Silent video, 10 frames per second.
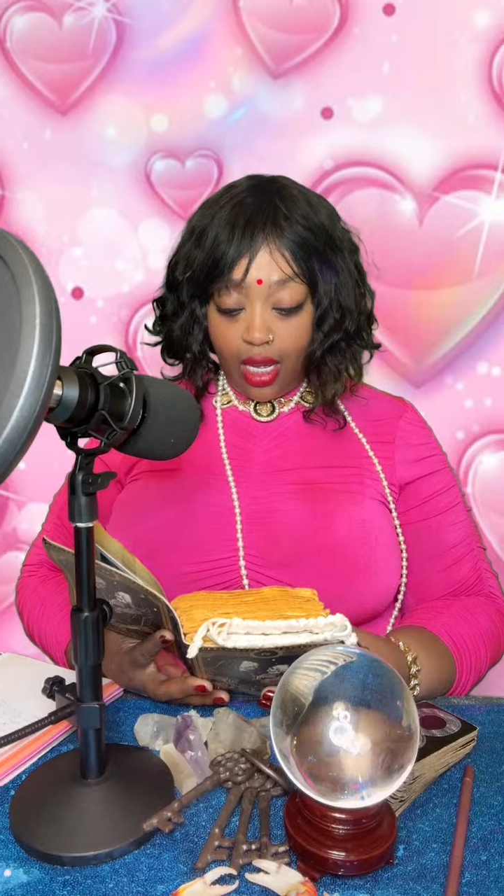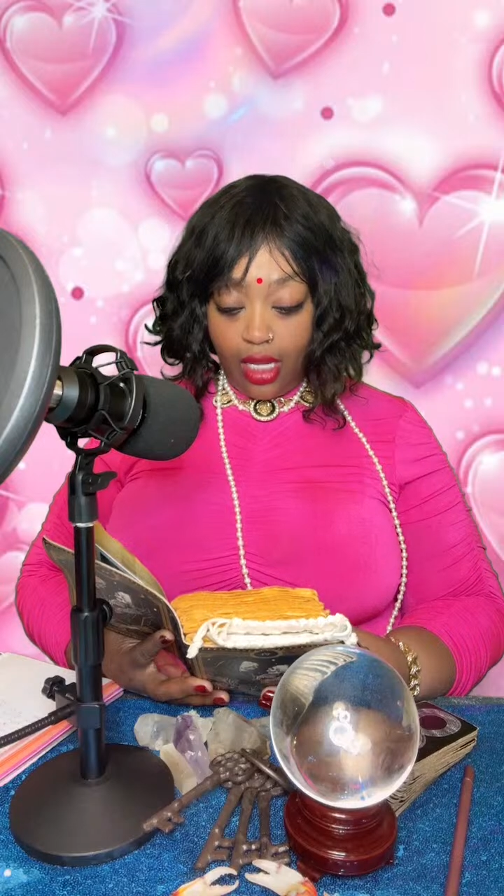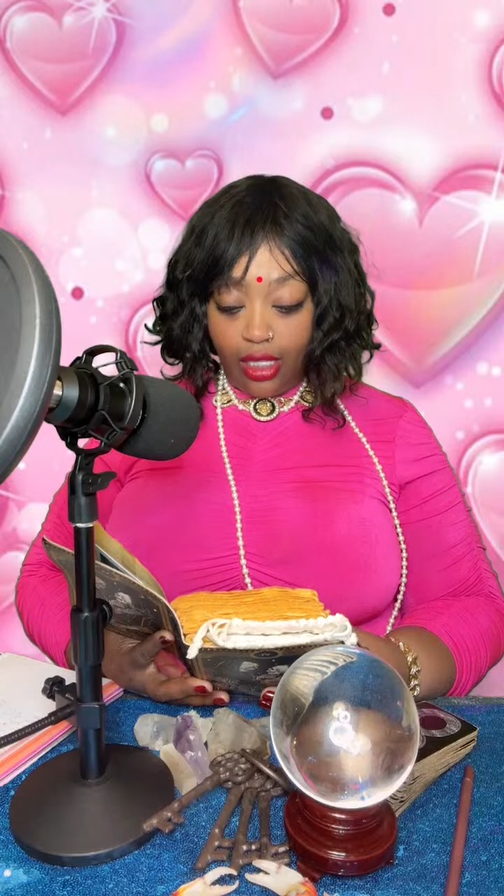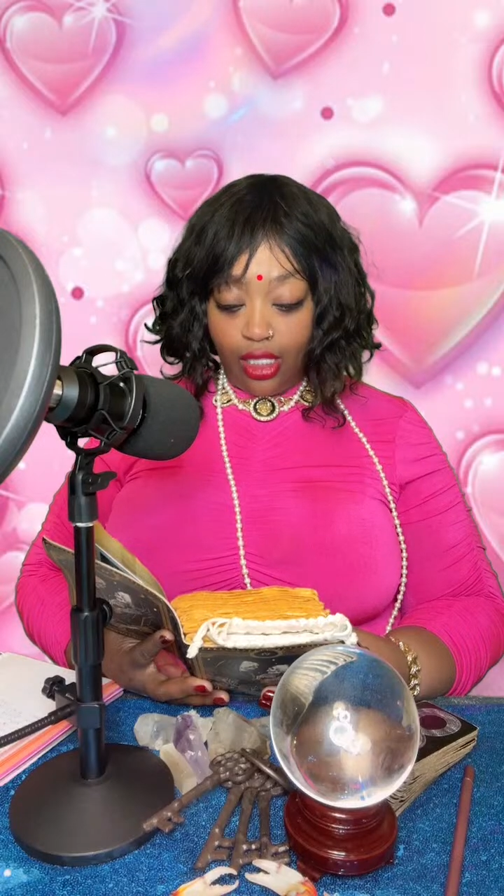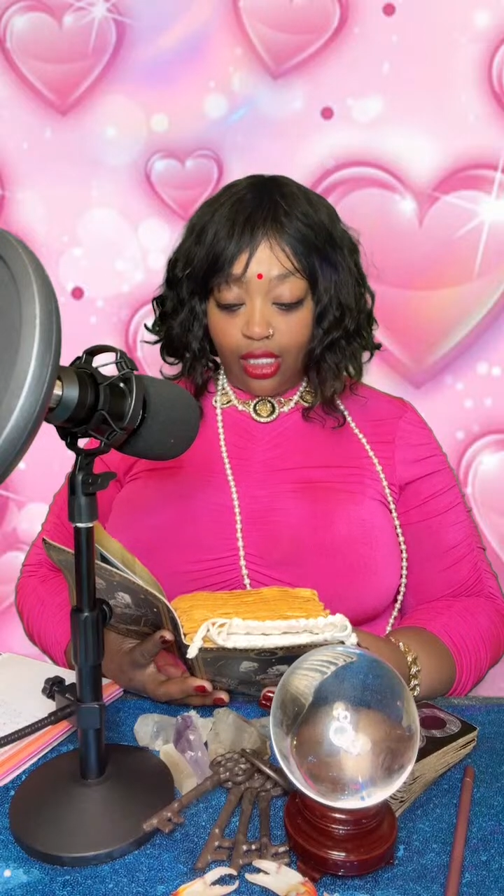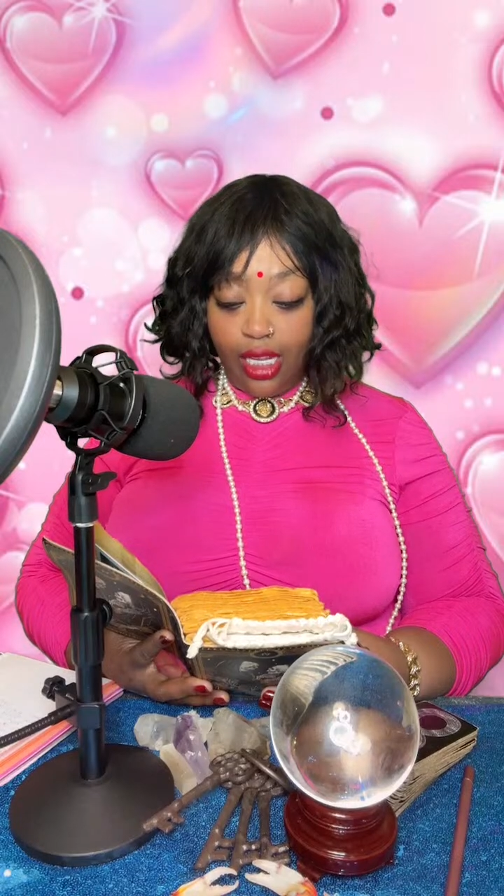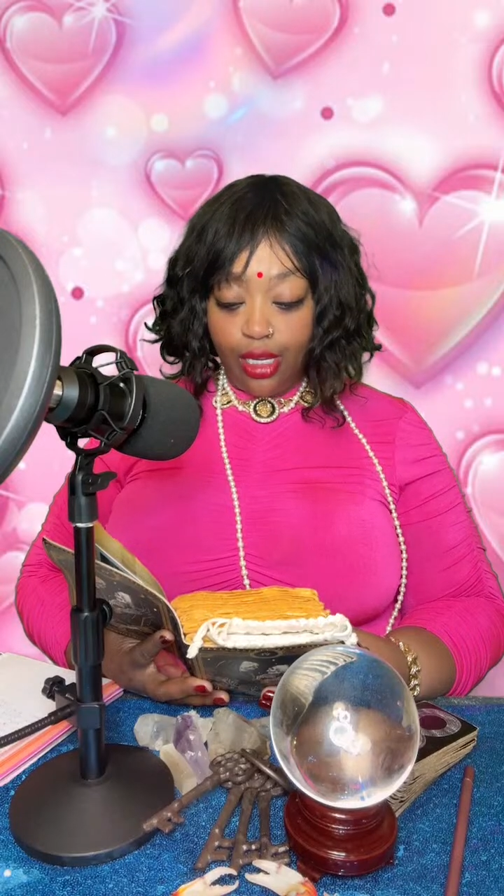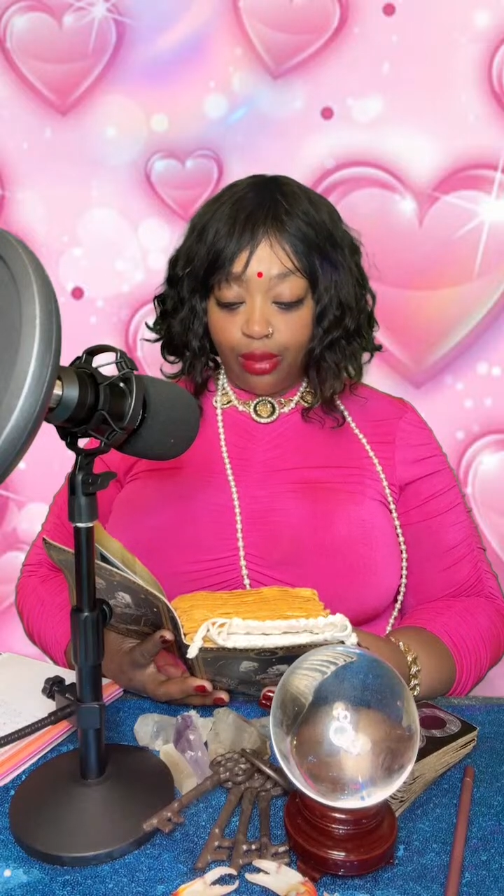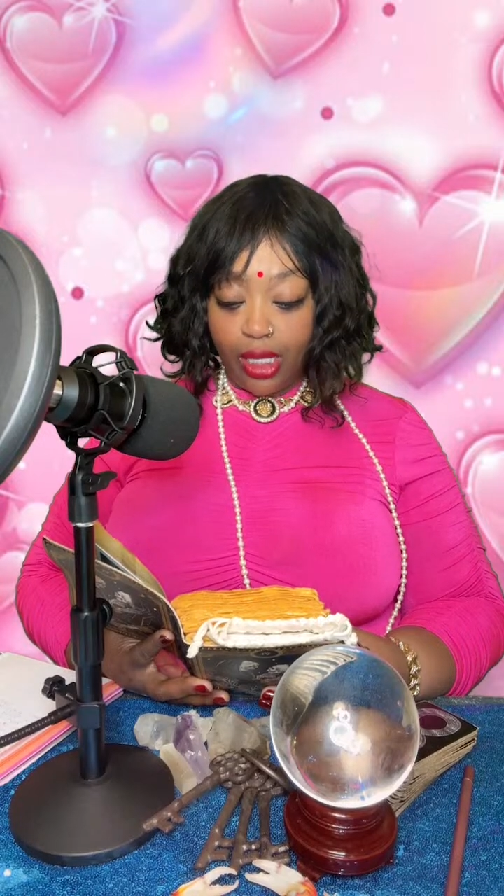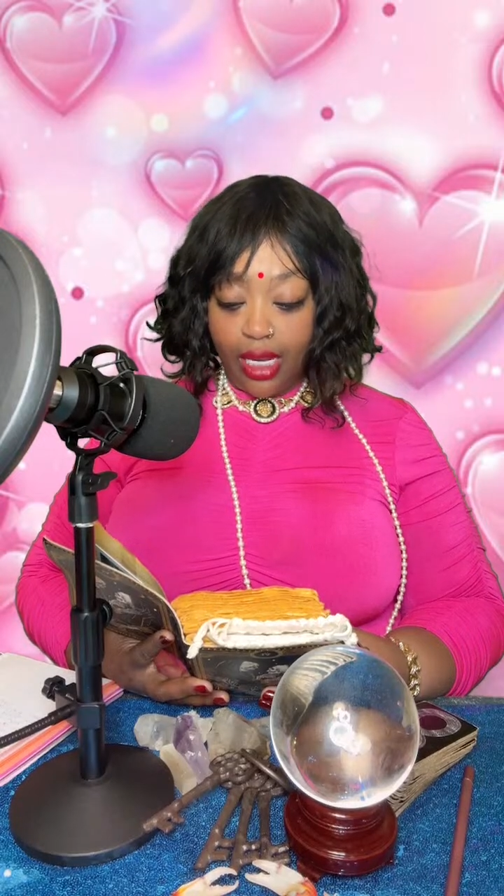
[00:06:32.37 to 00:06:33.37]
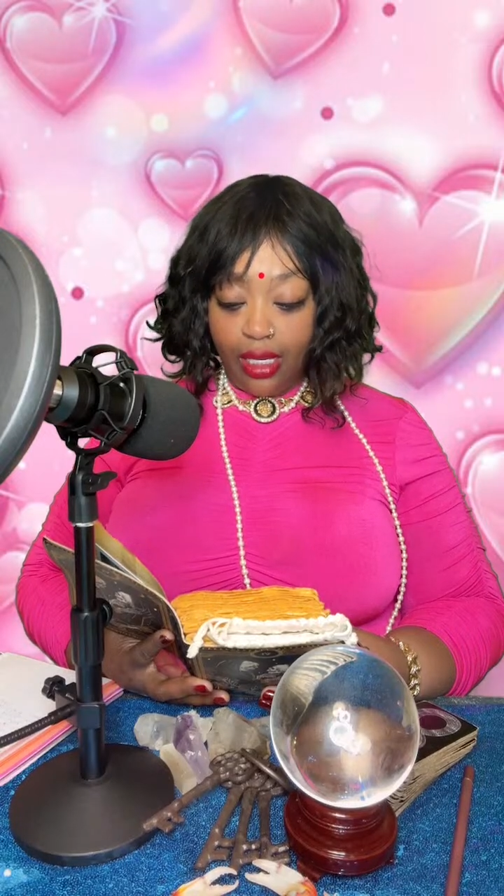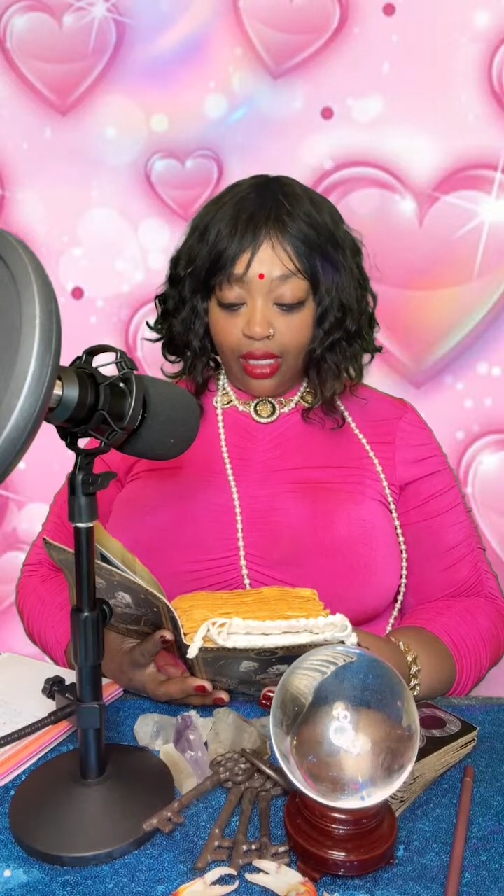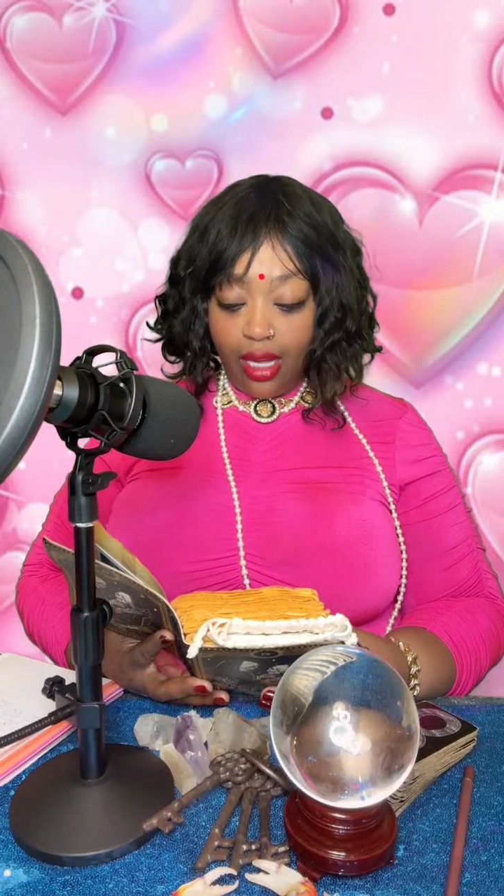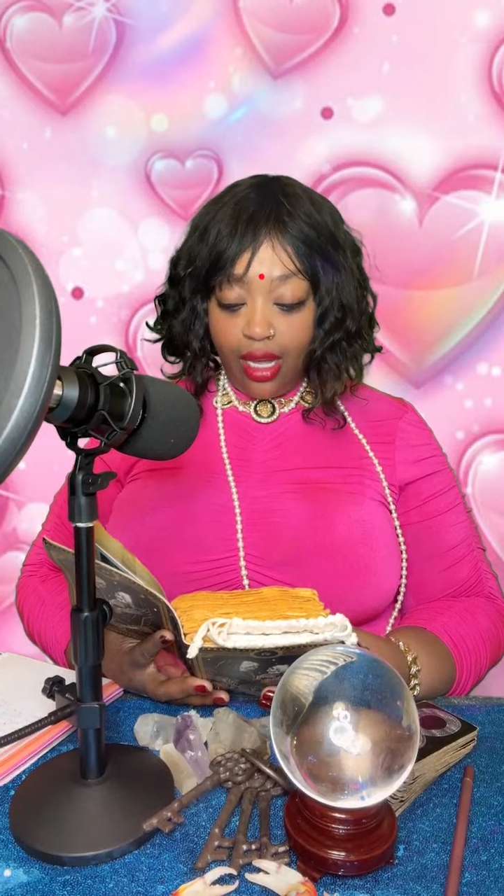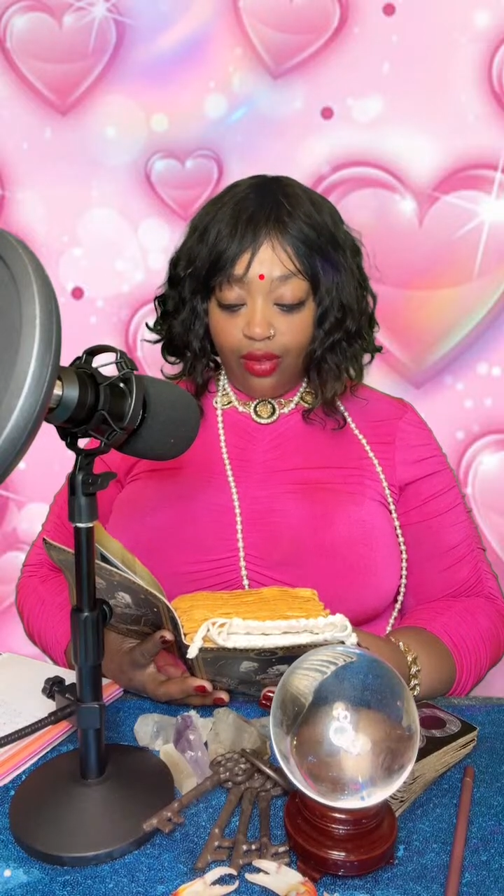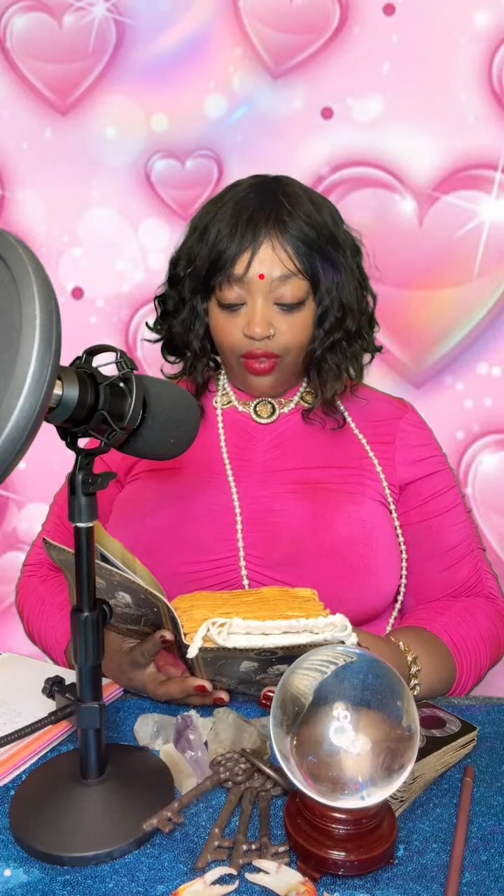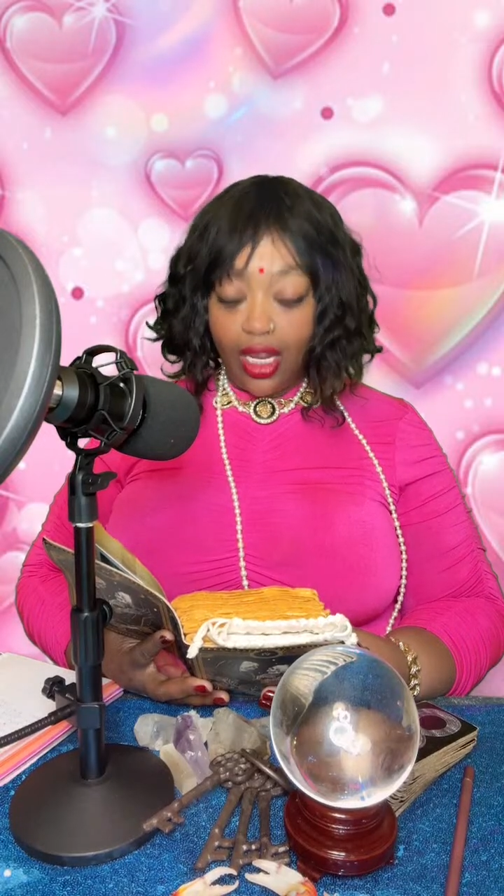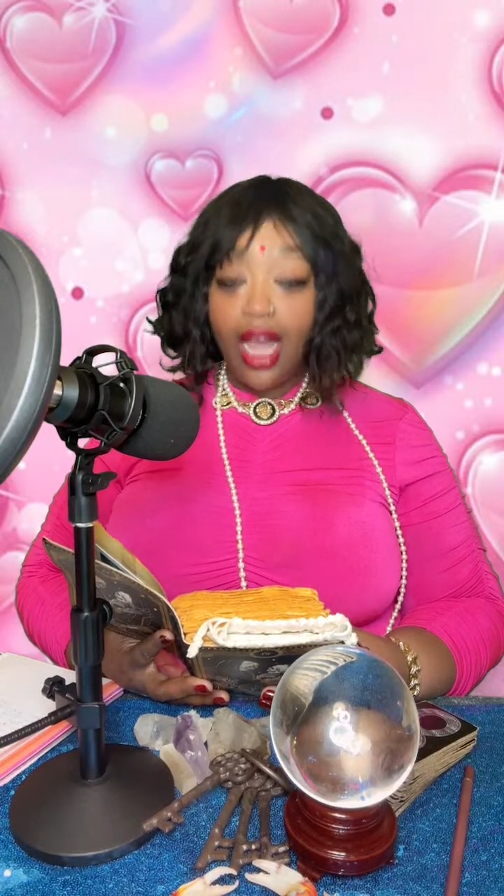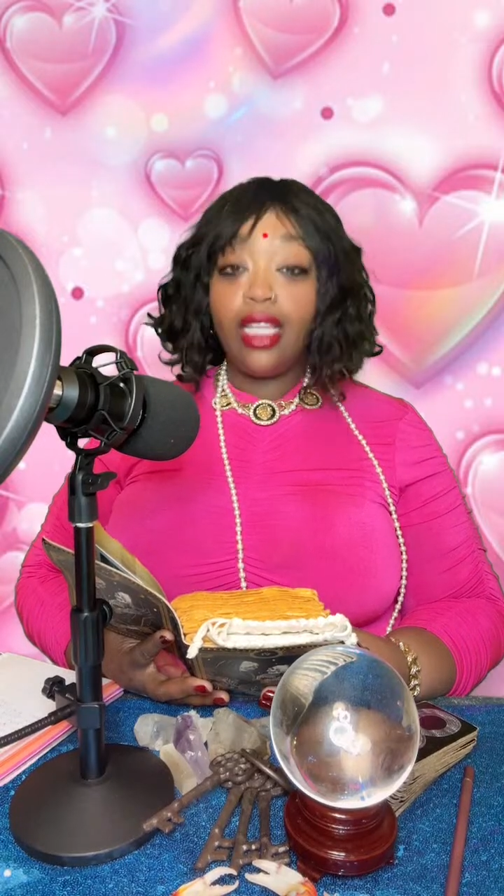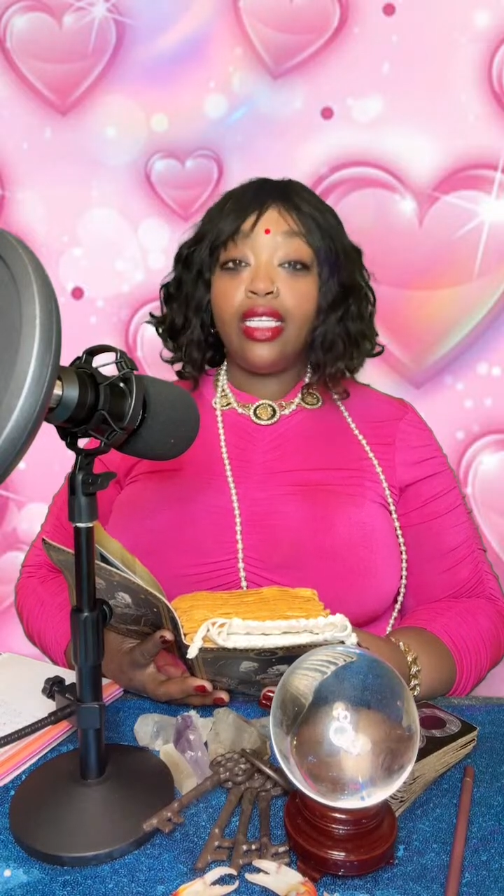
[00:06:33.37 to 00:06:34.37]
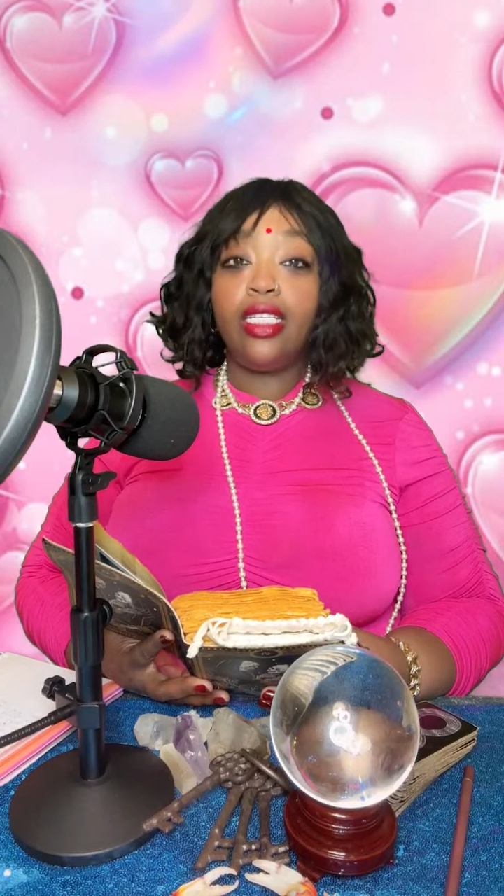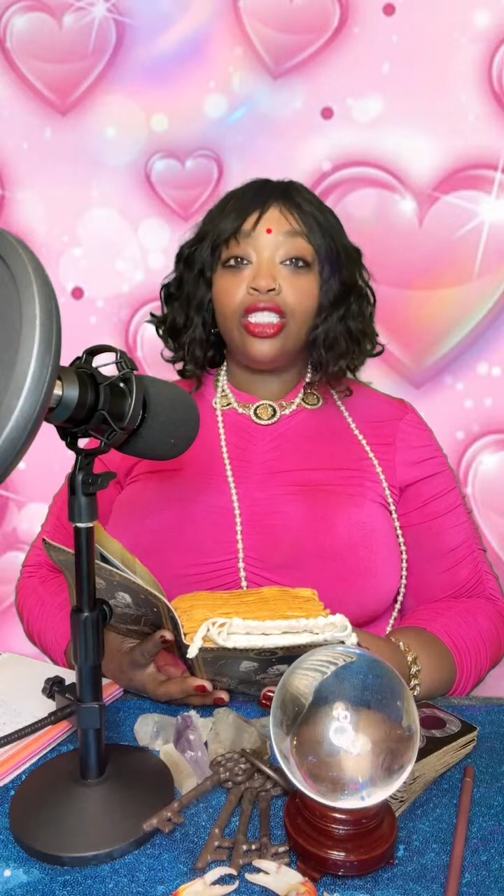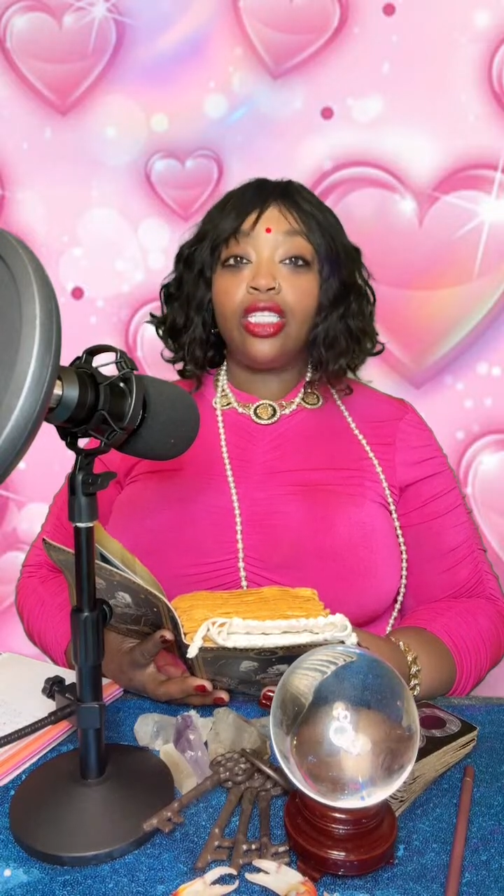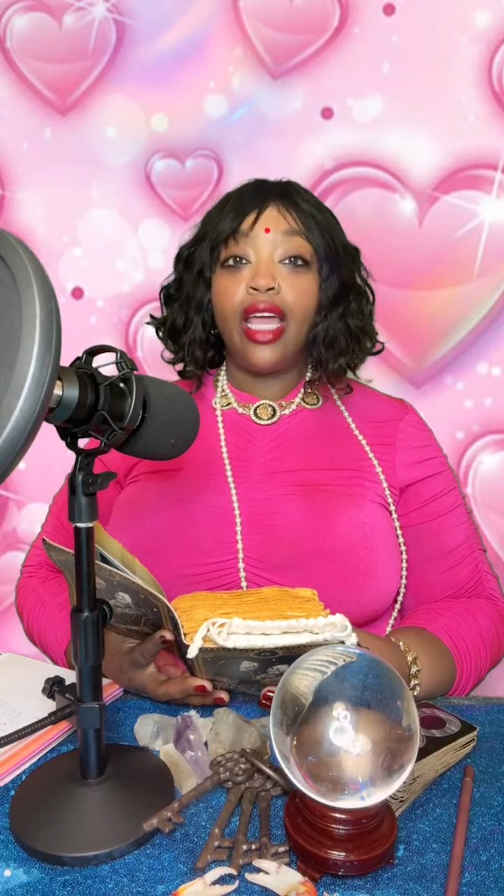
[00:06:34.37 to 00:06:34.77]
steeped in love, knowledge,